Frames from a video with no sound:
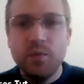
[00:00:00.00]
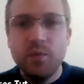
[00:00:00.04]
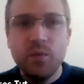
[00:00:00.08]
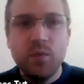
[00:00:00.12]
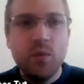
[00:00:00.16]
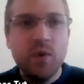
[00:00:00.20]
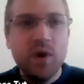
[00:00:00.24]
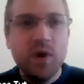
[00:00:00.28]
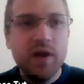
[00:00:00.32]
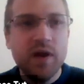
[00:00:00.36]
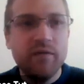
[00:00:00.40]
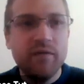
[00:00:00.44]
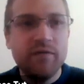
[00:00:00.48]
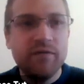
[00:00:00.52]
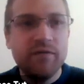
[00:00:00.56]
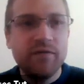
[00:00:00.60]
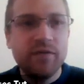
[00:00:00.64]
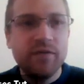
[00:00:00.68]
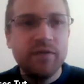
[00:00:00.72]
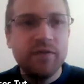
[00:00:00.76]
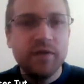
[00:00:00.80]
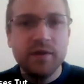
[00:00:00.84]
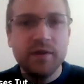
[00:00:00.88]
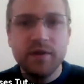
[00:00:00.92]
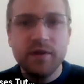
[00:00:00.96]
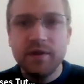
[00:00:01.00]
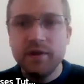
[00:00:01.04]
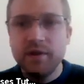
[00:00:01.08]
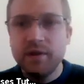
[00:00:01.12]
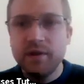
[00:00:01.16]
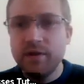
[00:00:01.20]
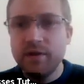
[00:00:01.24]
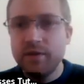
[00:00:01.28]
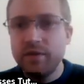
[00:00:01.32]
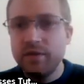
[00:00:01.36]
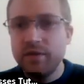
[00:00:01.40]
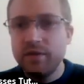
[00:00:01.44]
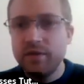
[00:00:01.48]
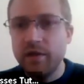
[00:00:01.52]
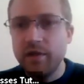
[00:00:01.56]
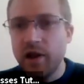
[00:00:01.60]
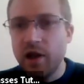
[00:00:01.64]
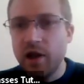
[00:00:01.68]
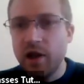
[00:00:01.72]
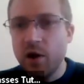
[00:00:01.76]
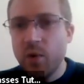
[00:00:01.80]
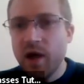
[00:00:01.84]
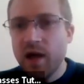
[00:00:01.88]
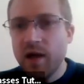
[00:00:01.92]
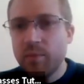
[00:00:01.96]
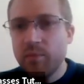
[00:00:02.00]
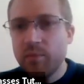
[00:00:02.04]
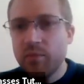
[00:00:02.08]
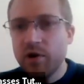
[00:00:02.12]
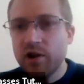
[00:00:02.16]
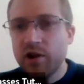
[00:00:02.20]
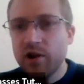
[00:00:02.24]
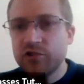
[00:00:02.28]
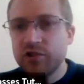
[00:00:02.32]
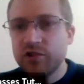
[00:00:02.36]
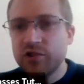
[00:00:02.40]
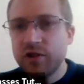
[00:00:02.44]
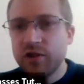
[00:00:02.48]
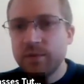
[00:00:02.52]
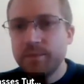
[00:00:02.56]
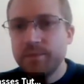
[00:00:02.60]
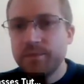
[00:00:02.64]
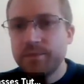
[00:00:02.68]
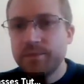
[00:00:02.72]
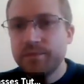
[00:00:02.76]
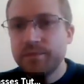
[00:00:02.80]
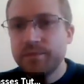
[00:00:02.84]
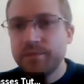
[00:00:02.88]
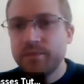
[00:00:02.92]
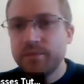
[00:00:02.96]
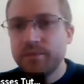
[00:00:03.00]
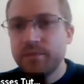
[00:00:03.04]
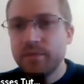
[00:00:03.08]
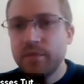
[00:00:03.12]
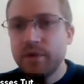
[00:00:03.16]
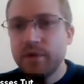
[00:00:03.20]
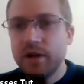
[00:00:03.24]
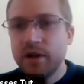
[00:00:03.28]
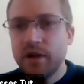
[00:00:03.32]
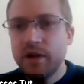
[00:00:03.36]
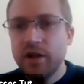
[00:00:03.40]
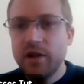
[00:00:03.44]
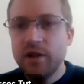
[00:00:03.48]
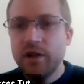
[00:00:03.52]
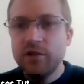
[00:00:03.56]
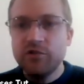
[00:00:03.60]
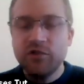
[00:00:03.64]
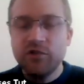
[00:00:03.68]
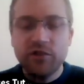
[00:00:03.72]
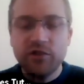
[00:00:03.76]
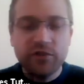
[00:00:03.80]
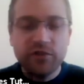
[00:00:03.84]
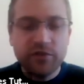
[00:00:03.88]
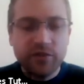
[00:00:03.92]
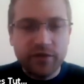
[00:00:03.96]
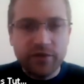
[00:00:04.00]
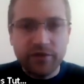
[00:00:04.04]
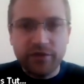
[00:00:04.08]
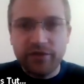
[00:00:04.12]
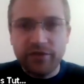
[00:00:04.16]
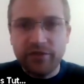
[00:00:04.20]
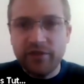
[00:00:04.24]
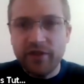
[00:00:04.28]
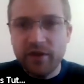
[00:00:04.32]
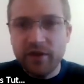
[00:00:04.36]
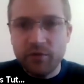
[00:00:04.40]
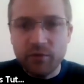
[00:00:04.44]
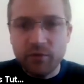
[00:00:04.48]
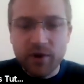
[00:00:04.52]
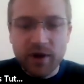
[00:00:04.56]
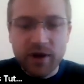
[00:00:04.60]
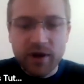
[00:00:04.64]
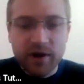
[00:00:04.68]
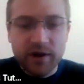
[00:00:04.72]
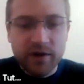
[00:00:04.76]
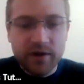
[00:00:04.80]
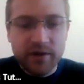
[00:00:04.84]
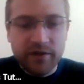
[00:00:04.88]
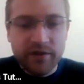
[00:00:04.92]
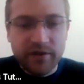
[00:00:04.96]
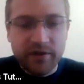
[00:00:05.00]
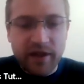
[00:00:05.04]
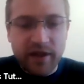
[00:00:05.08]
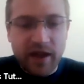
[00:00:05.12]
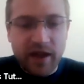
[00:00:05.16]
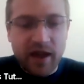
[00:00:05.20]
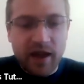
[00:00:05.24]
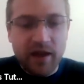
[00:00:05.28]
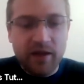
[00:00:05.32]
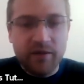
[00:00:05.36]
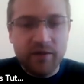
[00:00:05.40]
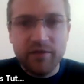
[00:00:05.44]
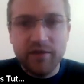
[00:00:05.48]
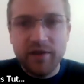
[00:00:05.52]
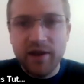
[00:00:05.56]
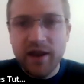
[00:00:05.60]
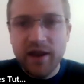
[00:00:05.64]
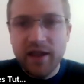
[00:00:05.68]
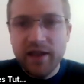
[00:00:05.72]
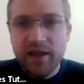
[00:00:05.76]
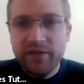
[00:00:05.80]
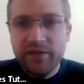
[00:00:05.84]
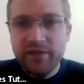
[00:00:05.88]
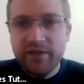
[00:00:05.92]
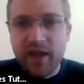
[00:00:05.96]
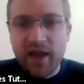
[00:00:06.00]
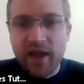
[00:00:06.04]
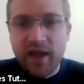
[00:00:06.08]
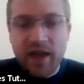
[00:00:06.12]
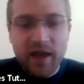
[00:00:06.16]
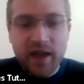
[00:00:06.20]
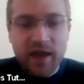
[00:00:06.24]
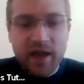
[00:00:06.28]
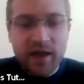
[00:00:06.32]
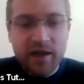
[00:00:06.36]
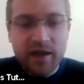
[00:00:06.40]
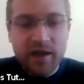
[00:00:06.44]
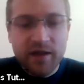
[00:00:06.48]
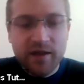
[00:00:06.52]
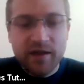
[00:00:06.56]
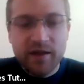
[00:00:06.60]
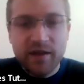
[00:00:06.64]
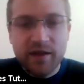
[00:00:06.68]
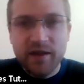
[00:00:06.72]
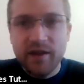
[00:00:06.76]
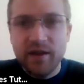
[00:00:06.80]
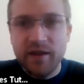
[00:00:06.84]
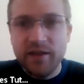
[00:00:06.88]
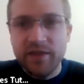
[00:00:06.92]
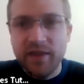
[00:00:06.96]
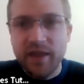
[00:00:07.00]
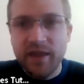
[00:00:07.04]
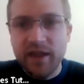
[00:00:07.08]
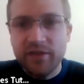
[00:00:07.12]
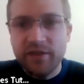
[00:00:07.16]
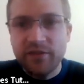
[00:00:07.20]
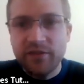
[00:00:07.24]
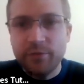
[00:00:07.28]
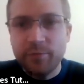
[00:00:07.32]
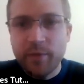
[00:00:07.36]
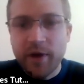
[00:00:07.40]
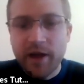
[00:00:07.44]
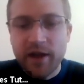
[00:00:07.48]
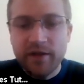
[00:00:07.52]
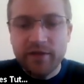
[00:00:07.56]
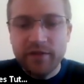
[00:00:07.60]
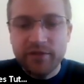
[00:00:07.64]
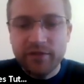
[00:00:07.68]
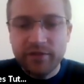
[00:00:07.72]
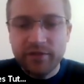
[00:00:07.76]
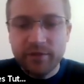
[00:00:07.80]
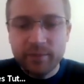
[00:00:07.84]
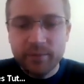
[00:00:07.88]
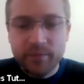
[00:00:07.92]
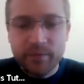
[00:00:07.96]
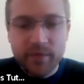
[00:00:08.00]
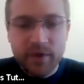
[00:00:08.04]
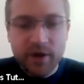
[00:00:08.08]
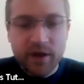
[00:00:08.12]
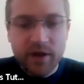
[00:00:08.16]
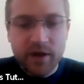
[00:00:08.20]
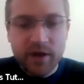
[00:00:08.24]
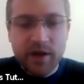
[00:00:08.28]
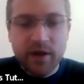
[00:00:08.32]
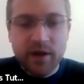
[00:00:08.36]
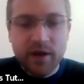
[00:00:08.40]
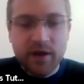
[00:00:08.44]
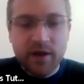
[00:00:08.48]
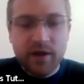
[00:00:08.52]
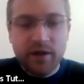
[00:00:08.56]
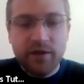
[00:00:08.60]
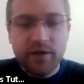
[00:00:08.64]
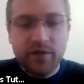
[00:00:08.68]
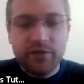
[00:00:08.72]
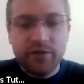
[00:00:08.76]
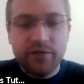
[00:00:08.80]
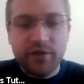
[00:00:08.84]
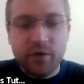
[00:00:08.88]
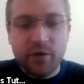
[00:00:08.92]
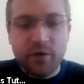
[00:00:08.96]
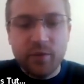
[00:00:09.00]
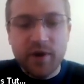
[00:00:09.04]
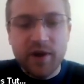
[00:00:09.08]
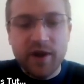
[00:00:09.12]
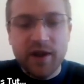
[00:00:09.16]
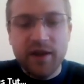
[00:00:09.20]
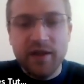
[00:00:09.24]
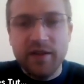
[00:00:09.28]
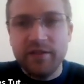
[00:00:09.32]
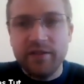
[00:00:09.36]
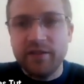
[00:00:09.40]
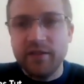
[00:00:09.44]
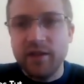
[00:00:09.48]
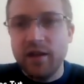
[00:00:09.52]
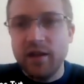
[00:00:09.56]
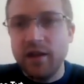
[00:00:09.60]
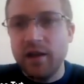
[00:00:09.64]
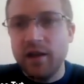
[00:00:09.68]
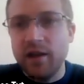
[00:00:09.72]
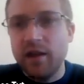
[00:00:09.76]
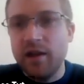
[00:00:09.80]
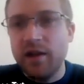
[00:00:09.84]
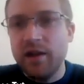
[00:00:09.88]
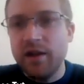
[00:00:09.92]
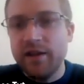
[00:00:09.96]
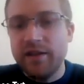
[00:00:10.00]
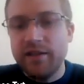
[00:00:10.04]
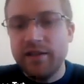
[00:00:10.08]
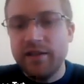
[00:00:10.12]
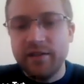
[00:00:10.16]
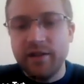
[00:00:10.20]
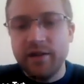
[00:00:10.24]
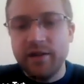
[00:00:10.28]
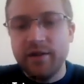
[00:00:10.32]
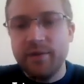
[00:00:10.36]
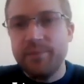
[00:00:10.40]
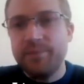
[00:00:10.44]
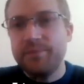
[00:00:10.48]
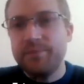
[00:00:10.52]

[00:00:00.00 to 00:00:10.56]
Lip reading: with the low air pressure, just consider it to have less air in that space, so it is lighter.